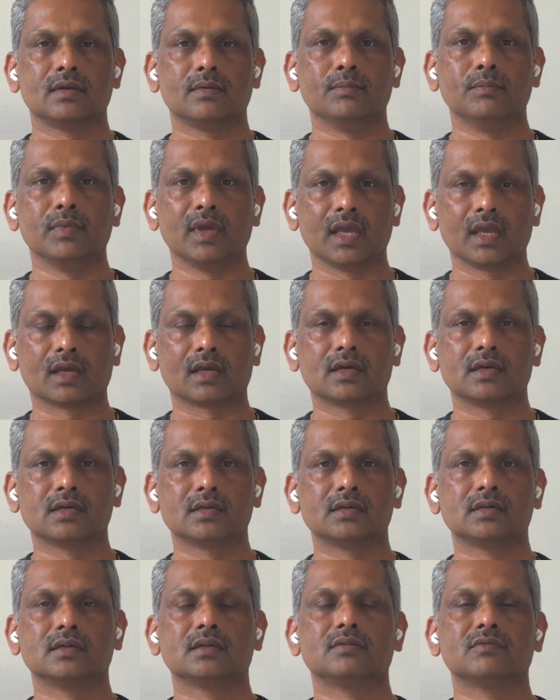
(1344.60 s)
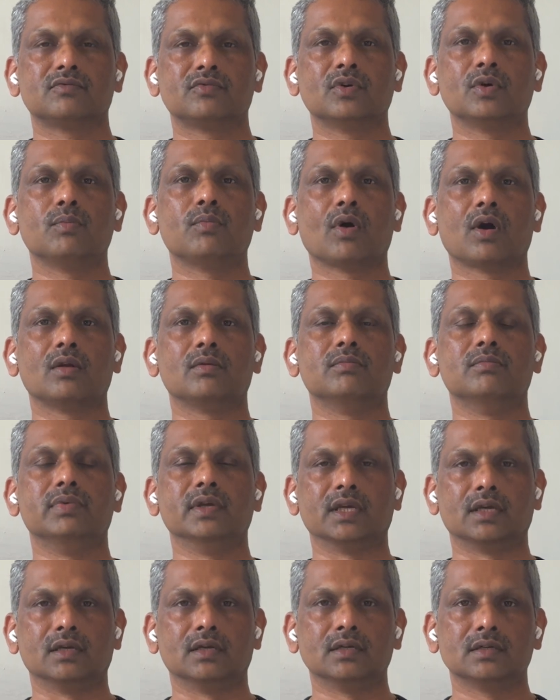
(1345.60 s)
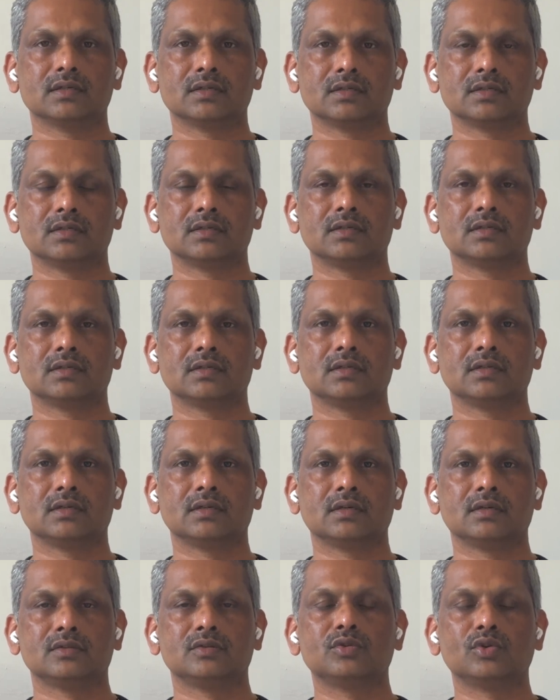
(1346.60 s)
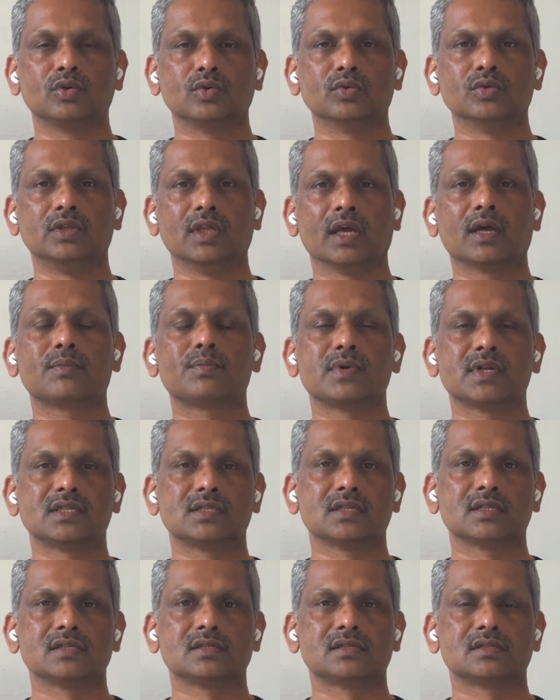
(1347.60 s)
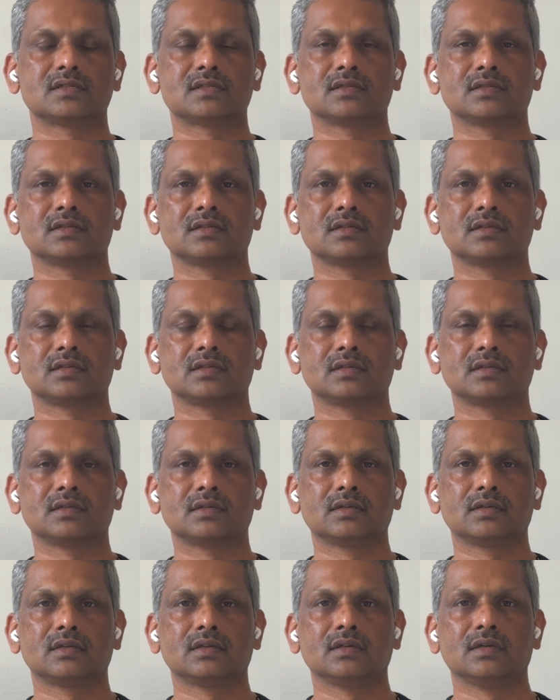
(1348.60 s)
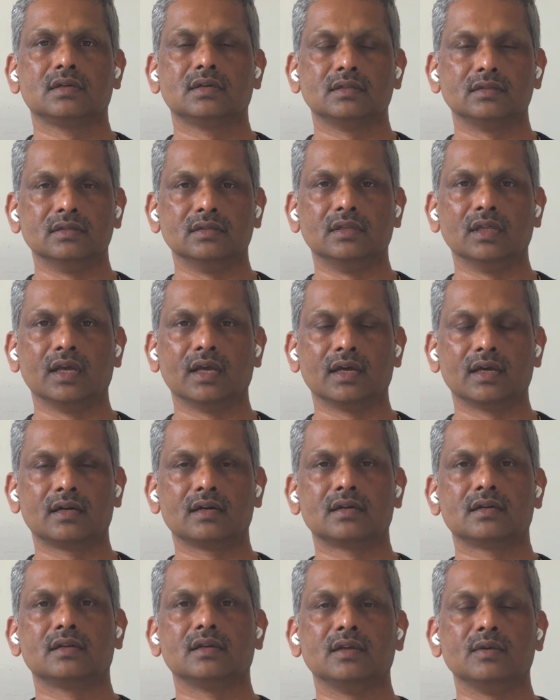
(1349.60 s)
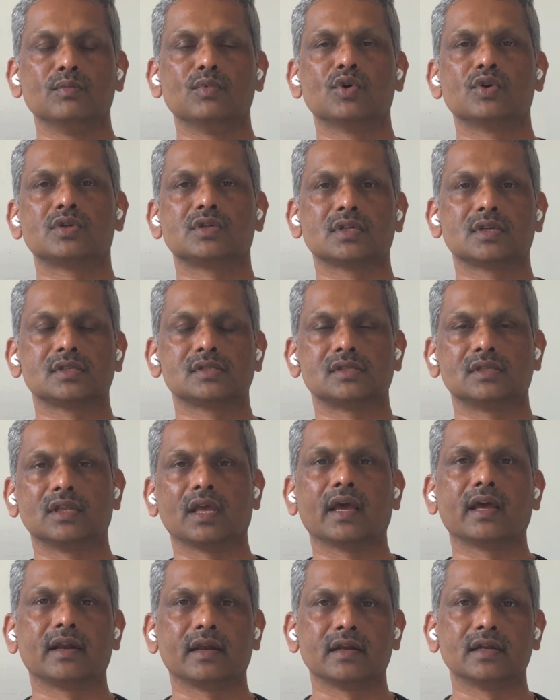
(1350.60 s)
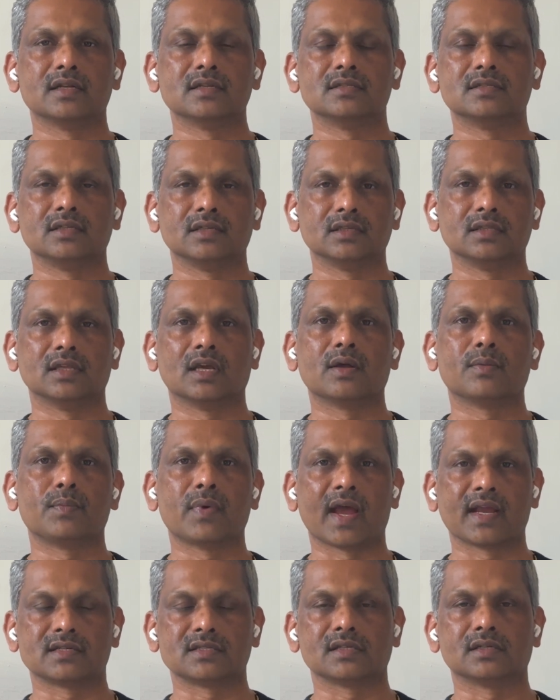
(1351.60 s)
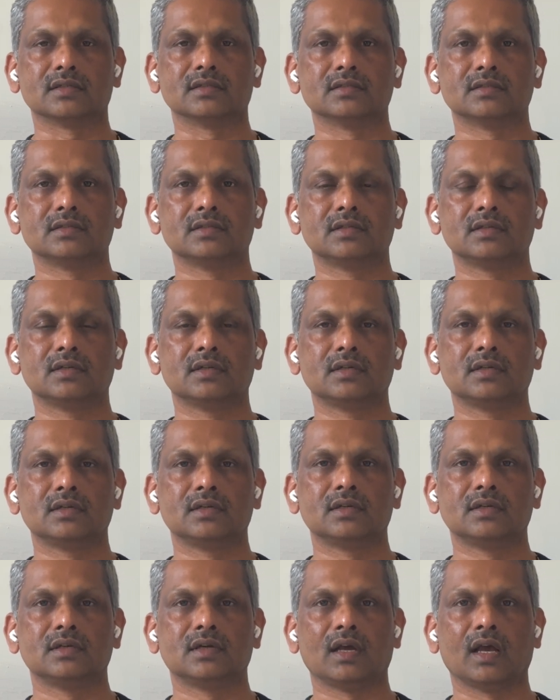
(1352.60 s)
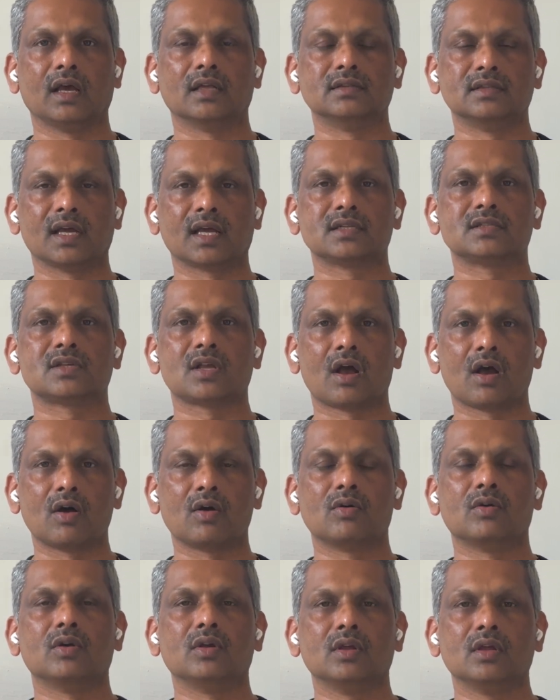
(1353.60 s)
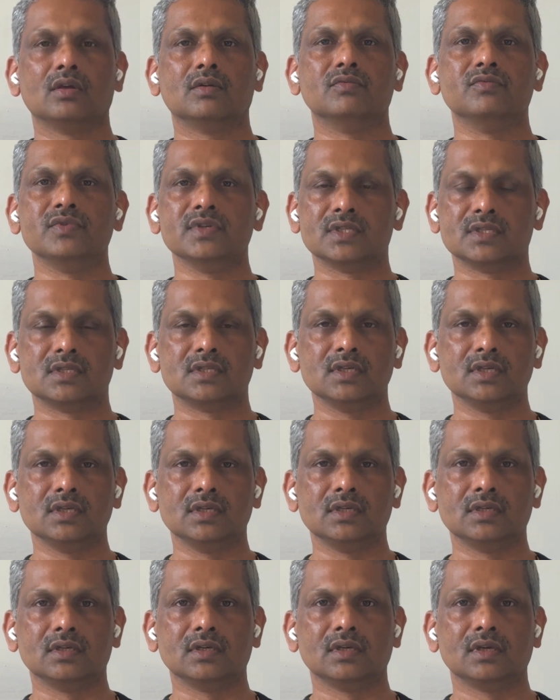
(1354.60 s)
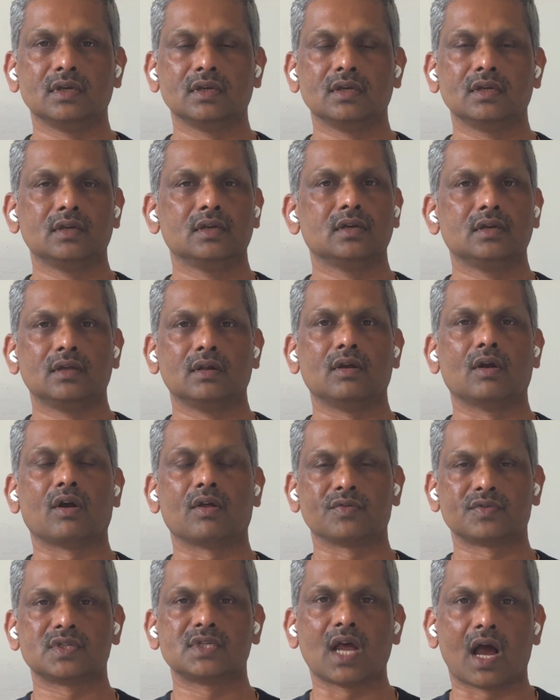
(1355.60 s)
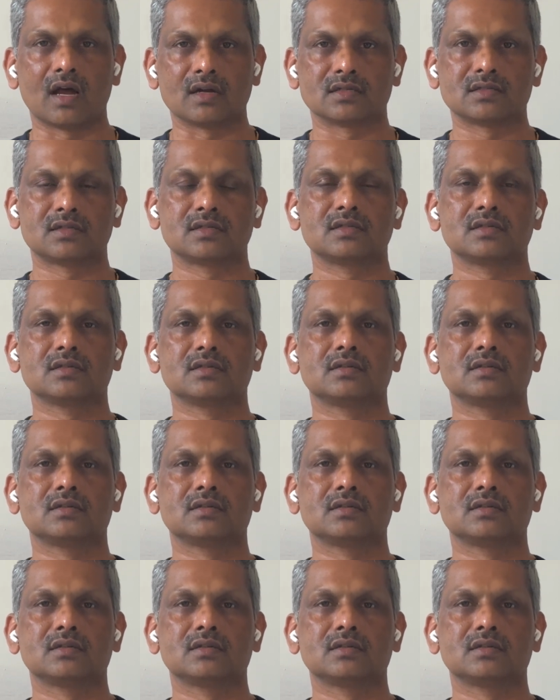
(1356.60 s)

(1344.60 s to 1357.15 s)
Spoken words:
make football big through their presence, their emotions, their energy, their passion. And that's how we see a lot of stars.